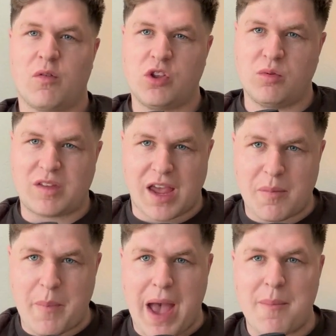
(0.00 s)
you
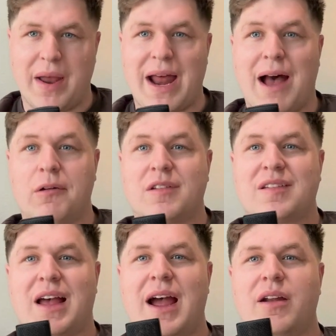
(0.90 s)
take Batman
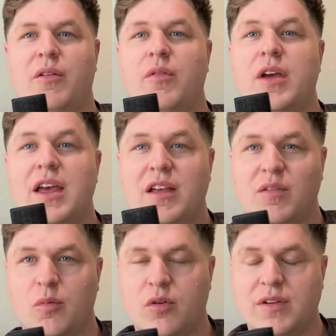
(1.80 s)
outside of
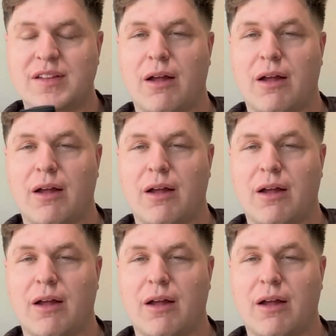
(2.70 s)
his movies,